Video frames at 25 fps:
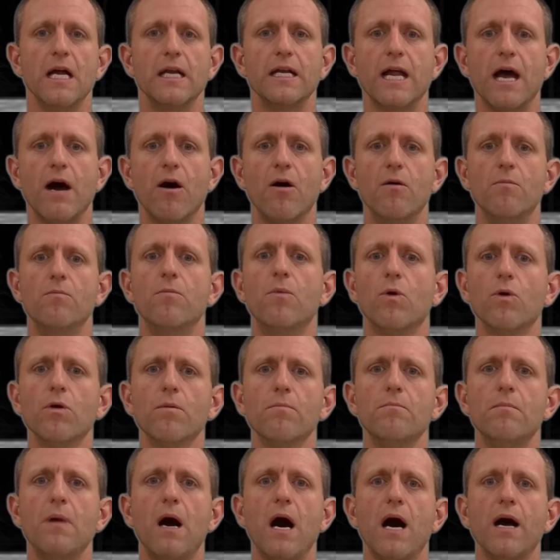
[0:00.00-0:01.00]
Now, in
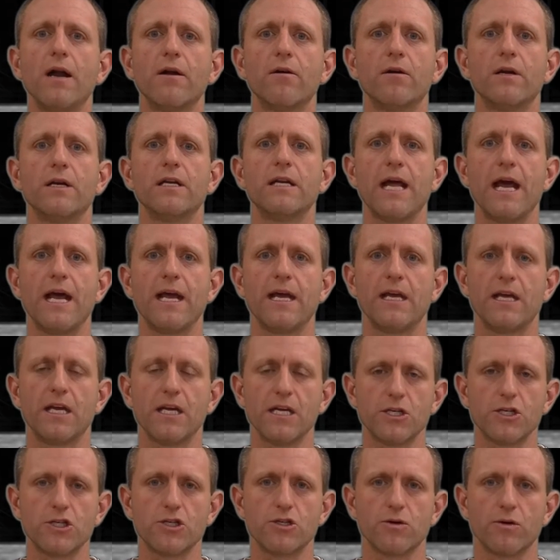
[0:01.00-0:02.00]
more modern day
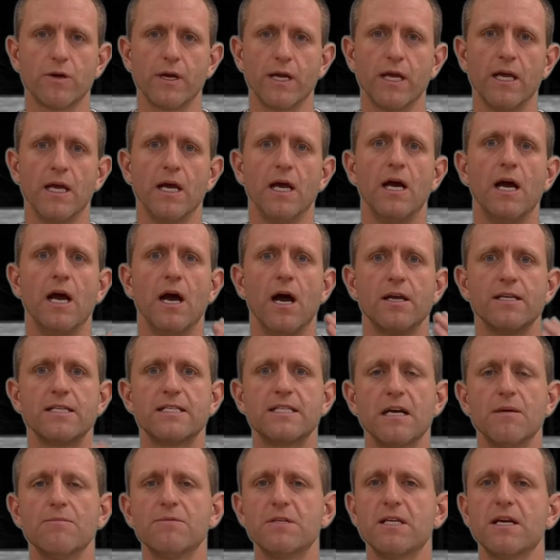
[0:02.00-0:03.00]
history,
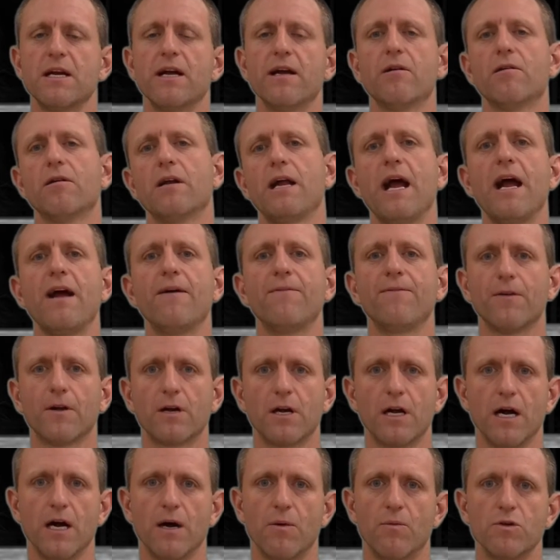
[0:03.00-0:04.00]
Sub-Saharan
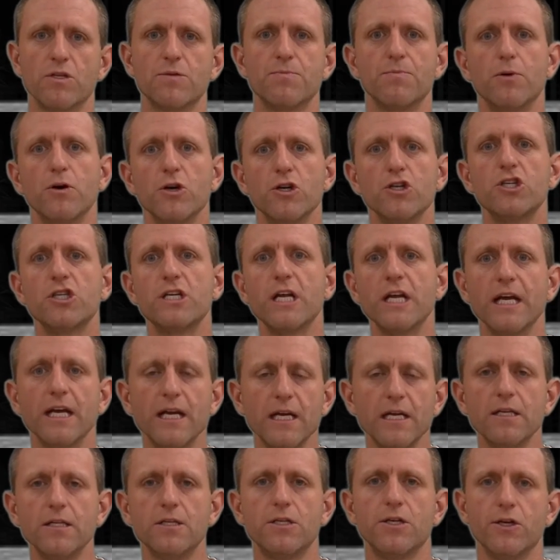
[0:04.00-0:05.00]
Africa was pushed
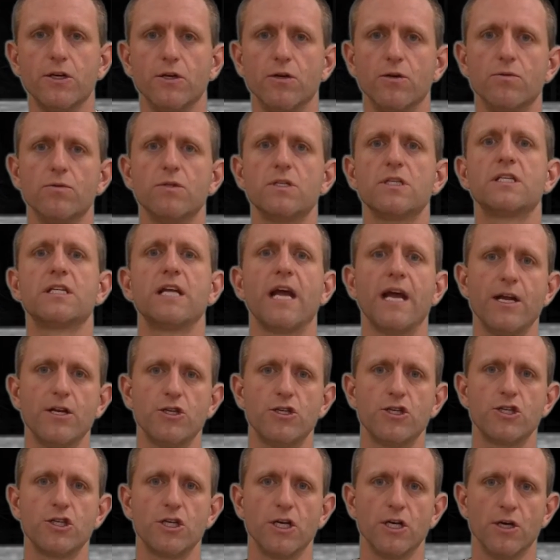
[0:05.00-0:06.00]
into
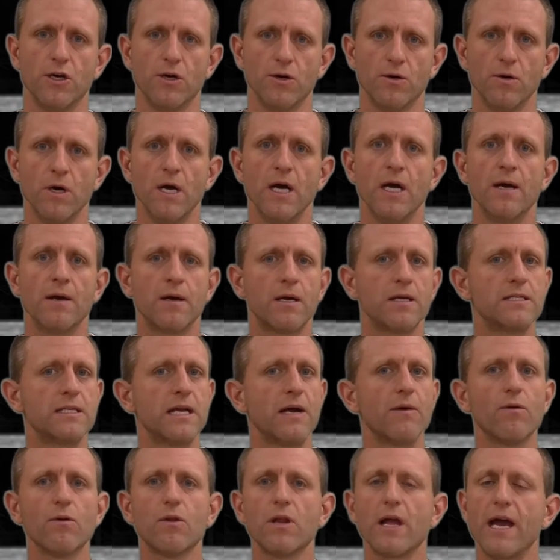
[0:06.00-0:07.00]
stage two because
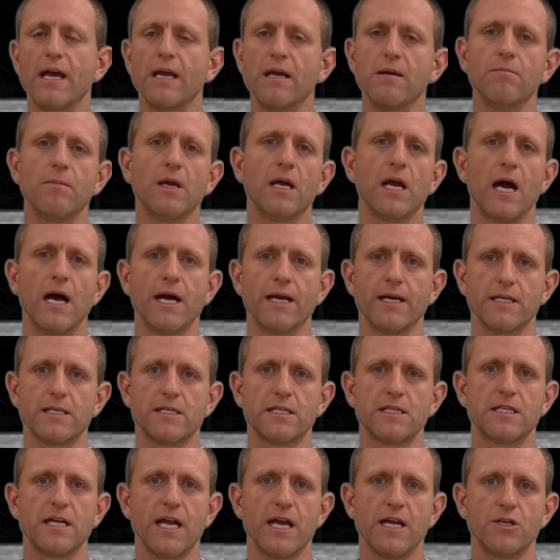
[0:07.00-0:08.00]
they were lagging behind in
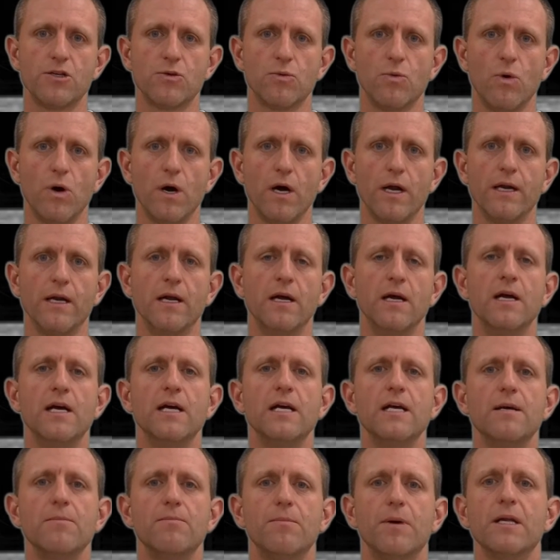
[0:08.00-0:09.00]
stage one.
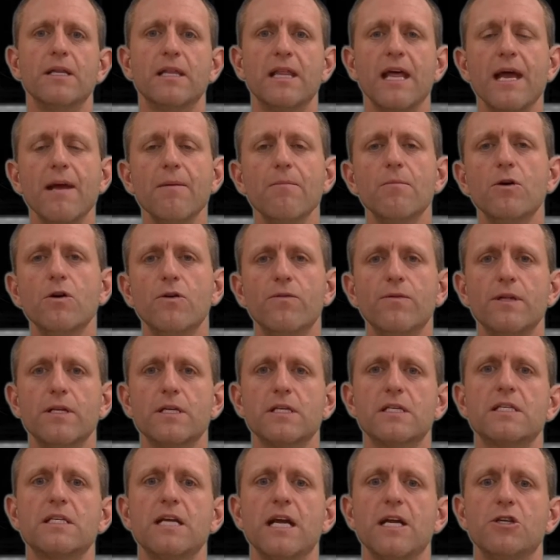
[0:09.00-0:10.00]
But they move
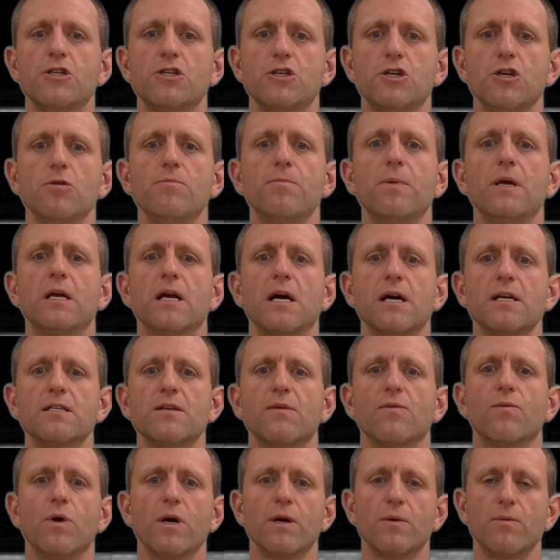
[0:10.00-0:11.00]
into stage two because
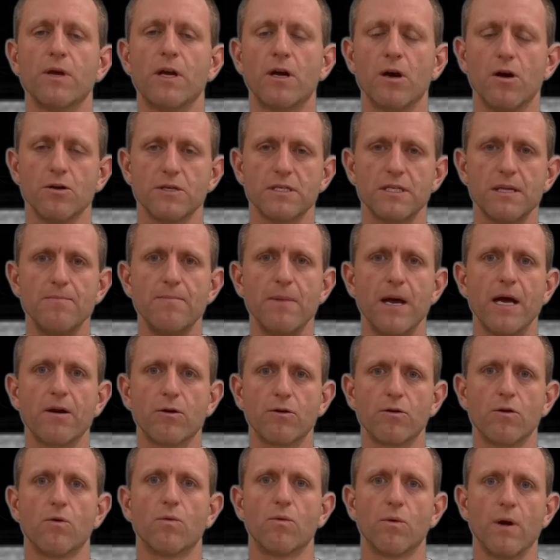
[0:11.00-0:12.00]
of what we call the
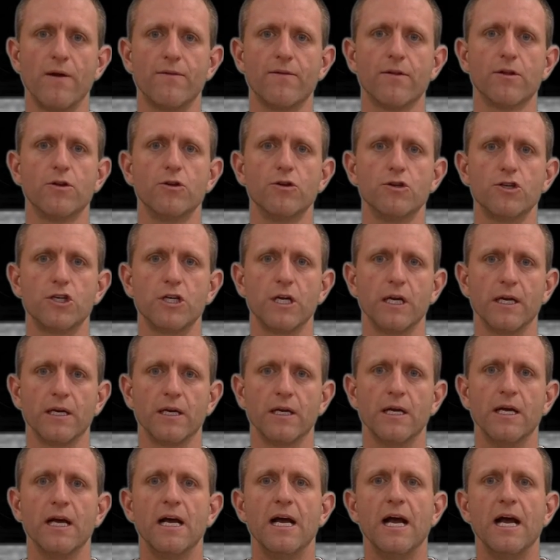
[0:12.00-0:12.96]
medical revolution.